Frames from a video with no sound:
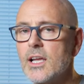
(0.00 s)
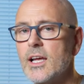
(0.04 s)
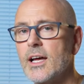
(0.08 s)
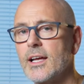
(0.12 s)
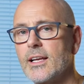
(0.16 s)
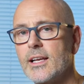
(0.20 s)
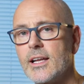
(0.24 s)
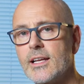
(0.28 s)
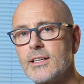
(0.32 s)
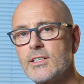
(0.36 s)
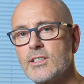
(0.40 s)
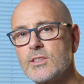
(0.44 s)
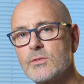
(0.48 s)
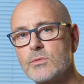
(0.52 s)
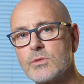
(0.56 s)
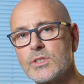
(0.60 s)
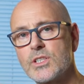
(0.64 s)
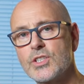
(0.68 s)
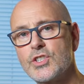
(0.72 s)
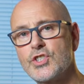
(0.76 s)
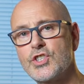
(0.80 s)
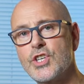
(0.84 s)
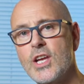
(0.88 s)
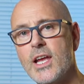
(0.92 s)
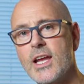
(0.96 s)
and I just want
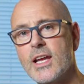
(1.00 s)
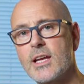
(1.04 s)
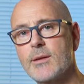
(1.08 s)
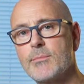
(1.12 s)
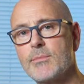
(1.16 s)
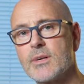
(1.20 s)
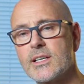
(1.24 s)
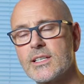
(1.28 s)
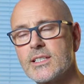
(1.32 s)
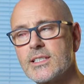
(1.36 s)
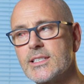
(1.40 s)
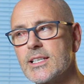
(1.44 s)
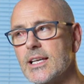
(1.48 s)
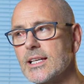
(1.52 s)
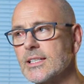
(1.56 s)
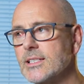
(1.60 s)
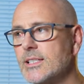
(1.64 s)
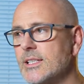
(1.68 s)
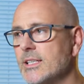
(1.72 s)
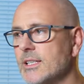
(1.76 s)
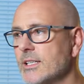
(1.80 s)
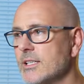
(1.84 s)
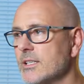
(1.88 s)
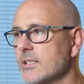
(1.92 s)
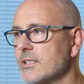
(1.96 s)
to check my
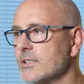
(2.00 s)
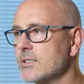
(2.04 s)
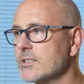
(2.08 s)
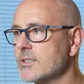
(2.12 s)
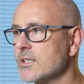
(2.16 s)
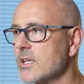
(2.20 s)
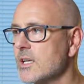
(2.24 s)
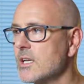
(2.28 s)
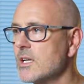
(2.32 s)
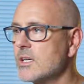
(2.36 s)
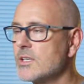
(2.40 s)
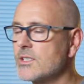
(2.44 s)
settings.